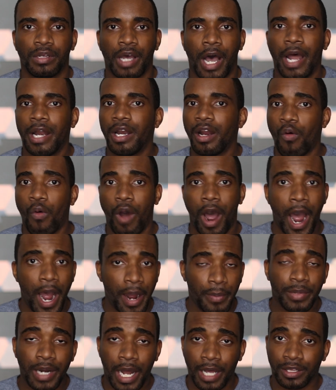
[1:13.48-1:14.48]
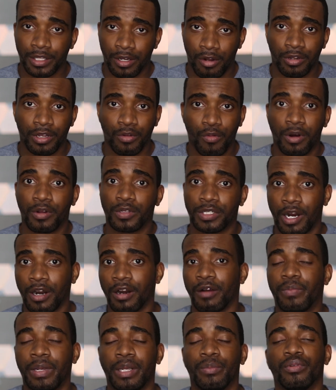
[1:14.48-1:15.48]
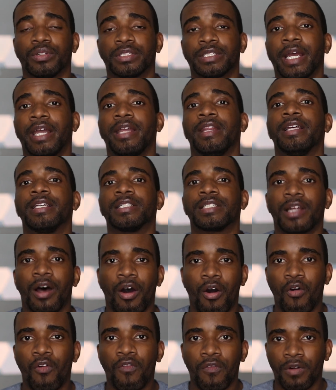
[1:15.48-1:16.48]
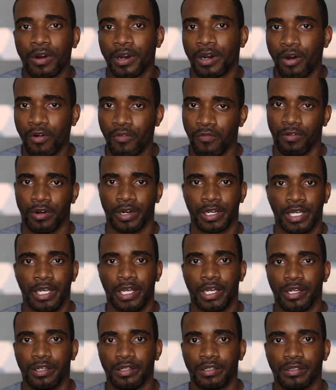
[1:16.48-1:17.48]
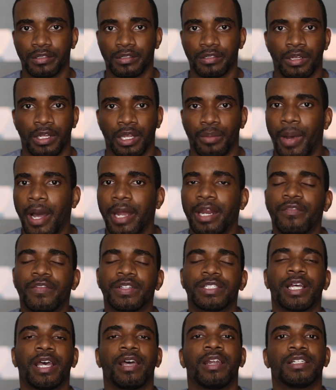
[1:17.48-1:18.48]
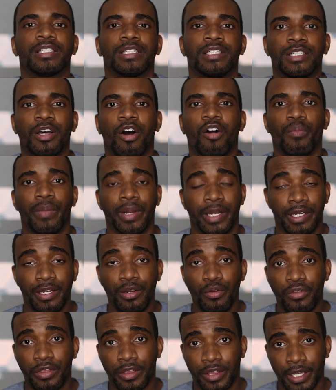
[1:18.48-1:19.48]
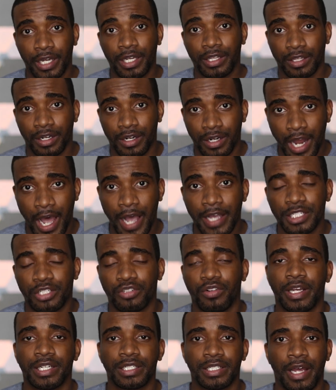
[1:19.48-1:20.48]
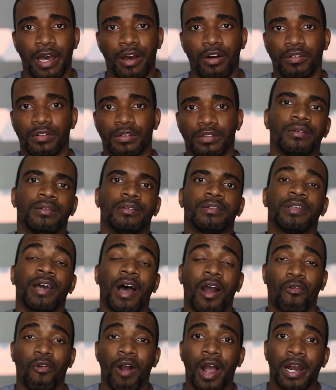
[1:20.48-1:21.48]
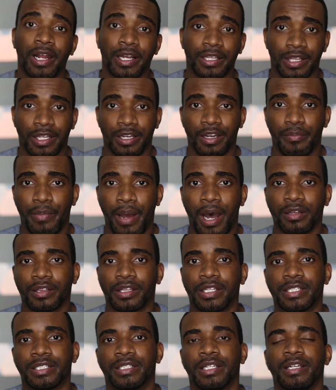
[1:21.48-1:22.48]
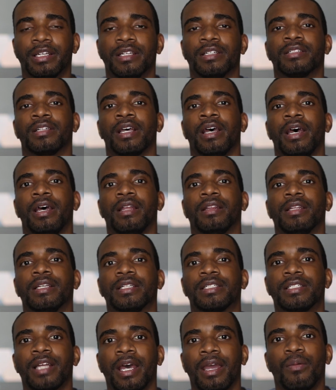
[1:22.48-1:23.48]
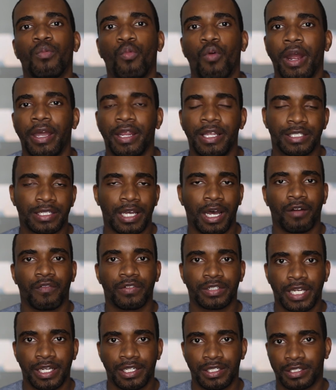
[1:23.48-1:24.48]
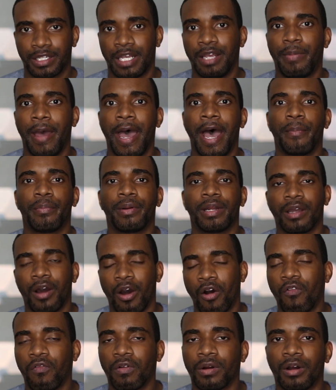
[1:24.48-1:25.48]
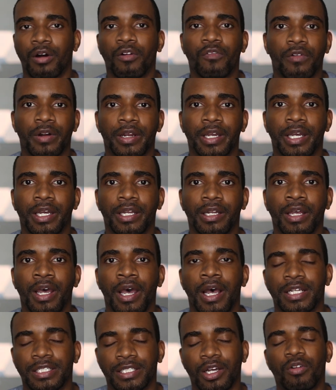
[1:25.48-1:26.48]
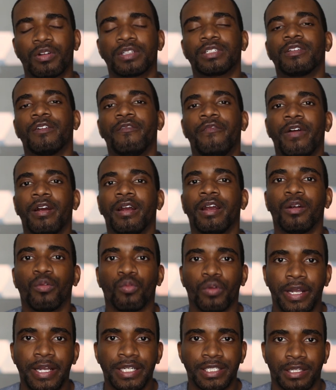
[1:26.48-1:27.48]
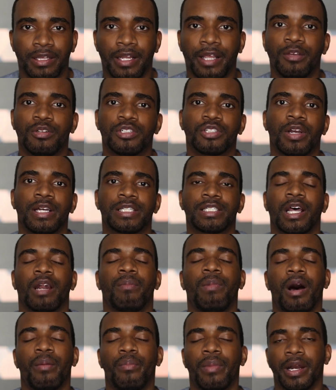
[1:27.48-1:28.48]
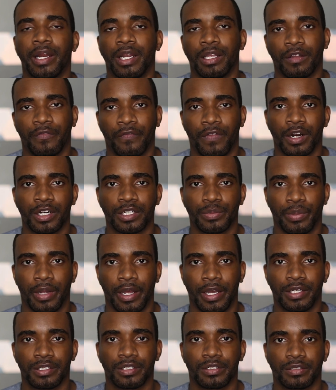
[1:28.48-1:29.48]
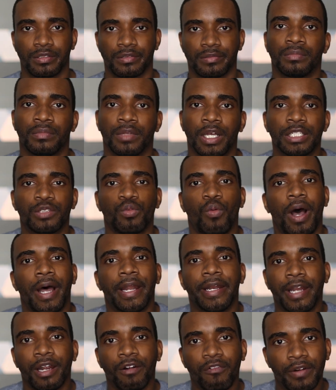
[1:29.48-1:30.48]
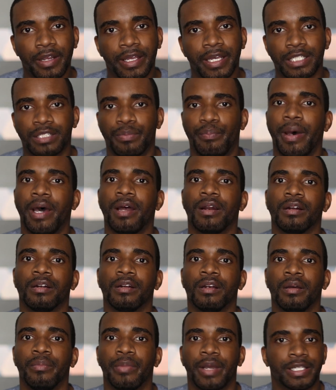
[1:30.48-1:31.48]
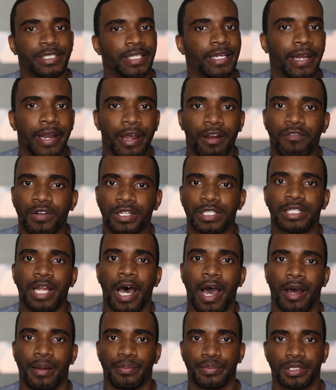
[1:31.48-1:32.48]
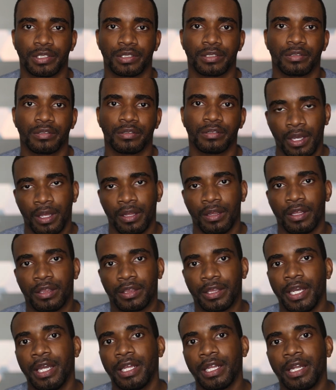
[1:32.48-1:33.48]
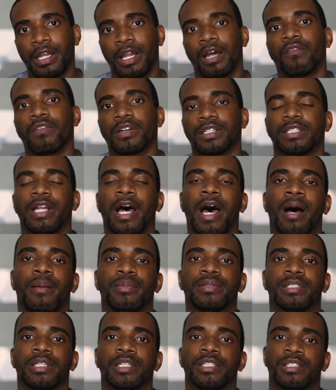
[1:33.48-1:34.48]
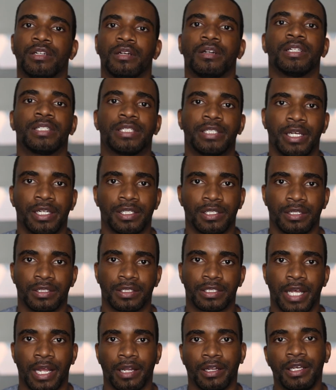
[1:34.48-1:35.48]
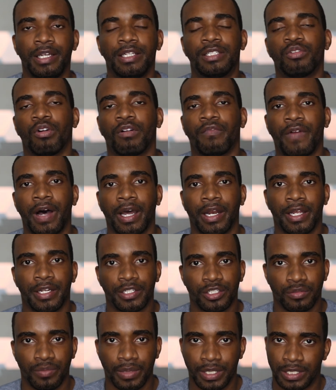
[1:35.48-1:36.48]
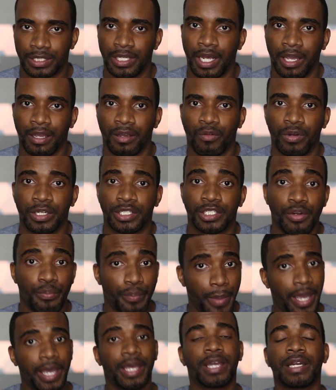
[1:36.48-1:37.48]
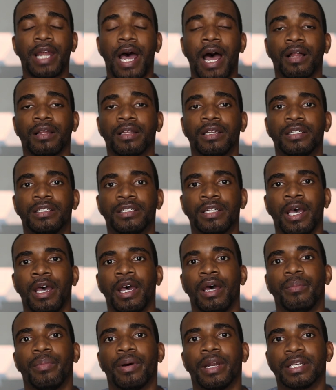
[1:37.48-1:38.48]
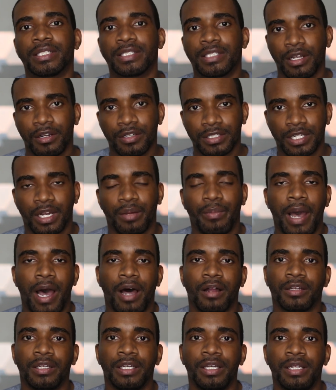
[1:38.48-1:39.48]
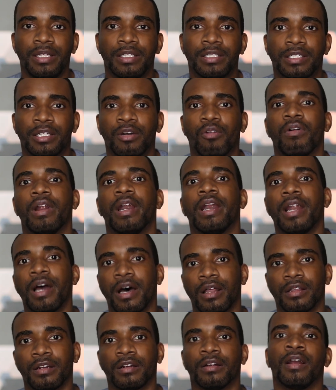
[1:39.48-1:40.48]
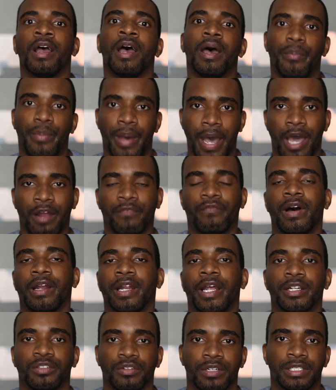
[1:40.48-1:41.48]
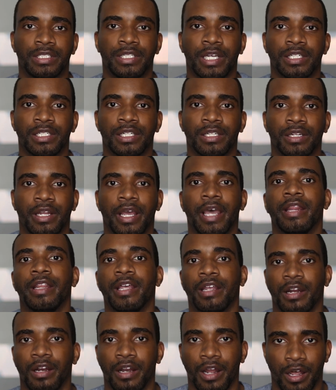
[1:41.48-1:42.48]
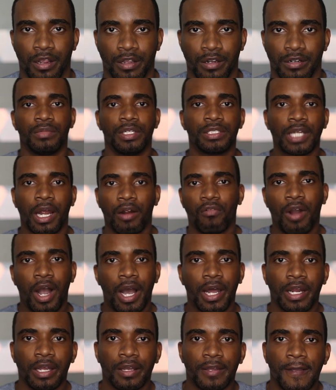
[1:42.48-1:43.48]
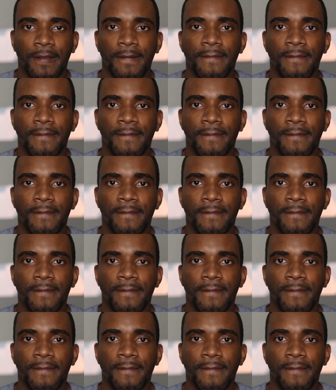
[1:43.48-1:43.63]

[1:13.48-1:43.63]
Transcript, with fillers: I know I'm not the only one who's heard people say this over and over again. They might even say it as a joke, but do you think they're not stressed out? The ironic thing about this is the same way these conversations keep happening over and over again, so does the very reason that you stress out about money in the first place. That's why it never gets better because it never stops. The thing that never stops is your decisions that lead to a financial mistake, which you may acknowledge, but it still somehow leads to another bad financial decision and then another. It's ironic.